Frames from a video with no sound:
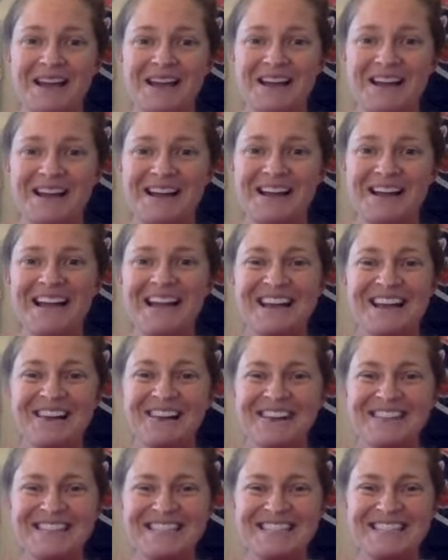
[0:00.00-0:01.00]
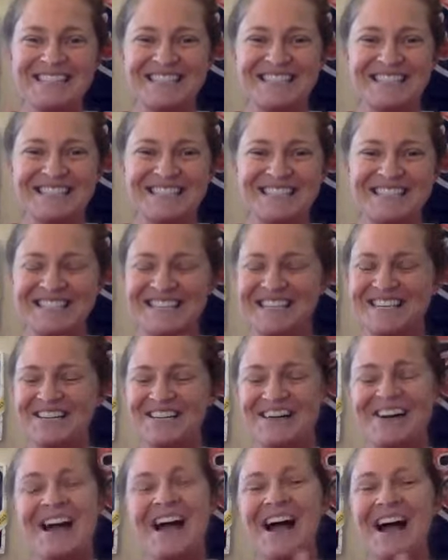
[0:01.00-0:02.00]
Uh, hey, Kristen, good to see
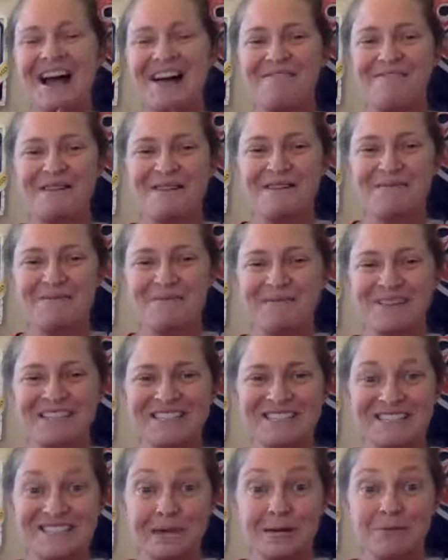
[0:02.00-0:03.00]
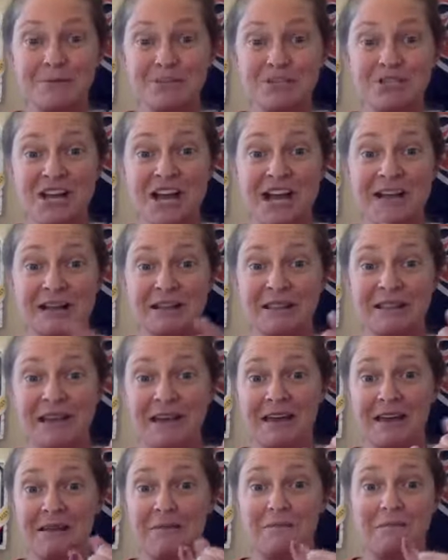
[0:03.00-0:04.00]
you. I've made a point to double check
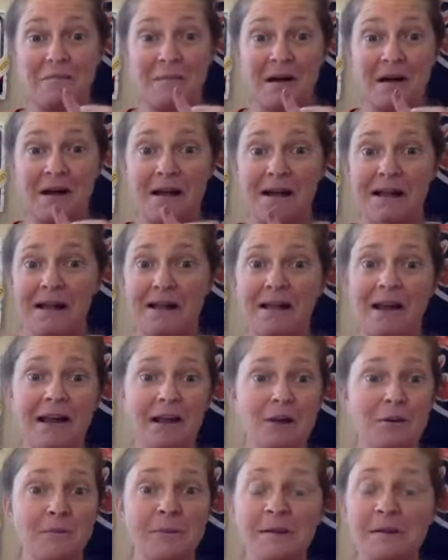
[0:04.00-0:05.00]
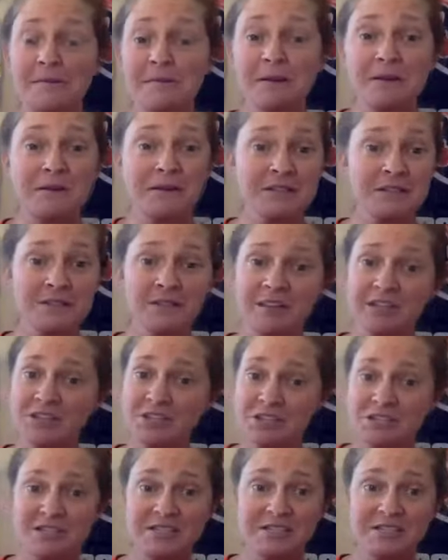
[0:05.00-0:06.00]
that my Airbnb
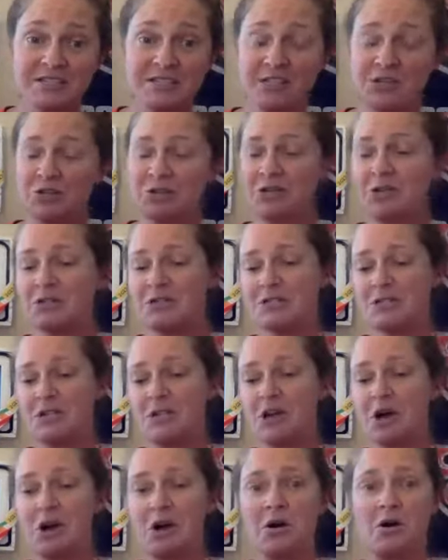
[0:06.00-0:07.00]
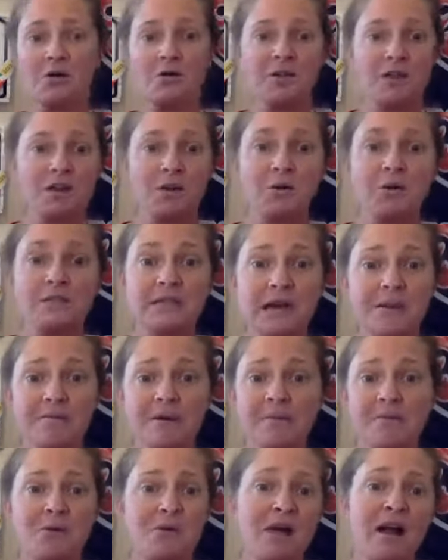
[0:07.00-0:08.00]
reservation is still good to go. They know what time
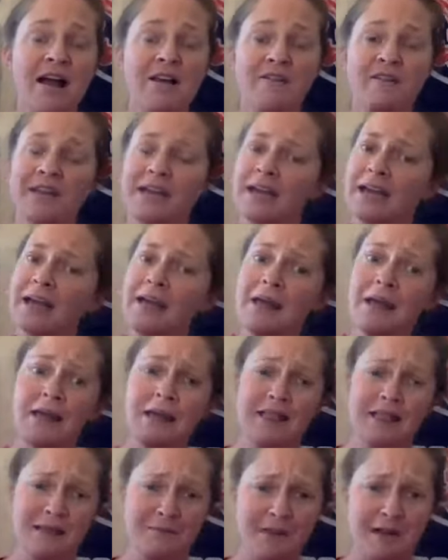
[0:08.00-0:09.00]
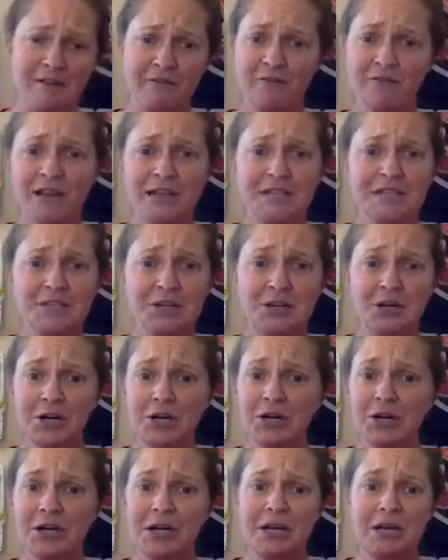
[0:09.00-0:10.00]
I'm arriving, that my flights are
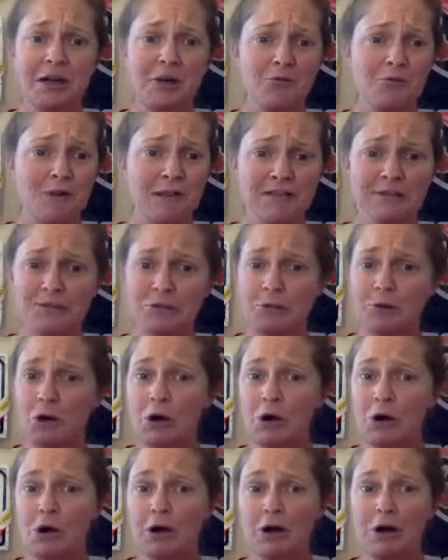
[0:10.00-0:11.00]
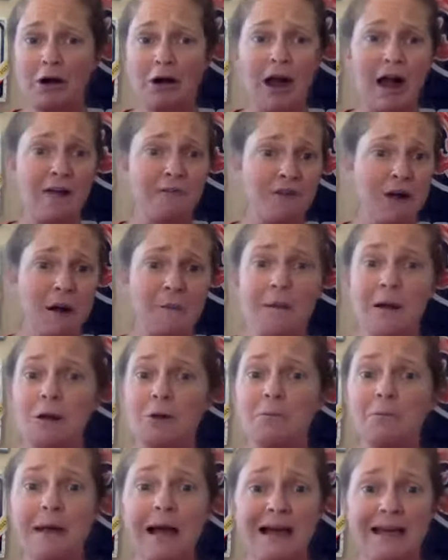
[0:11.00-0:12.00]
good, rental car, I've got my
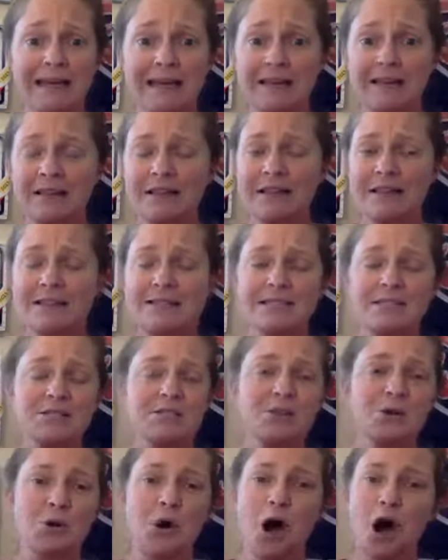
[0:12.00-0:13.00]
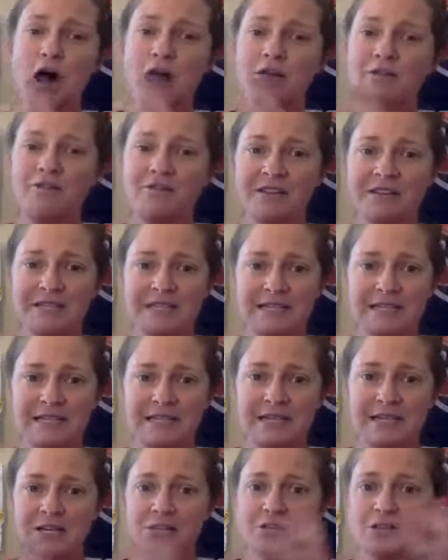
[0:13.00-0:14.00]
own packing list. So, all of these
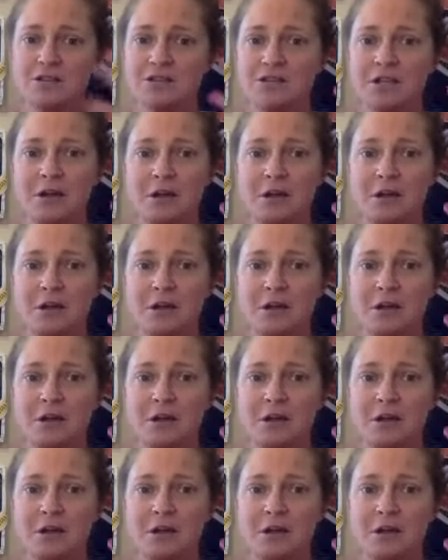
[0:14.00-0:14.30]
details,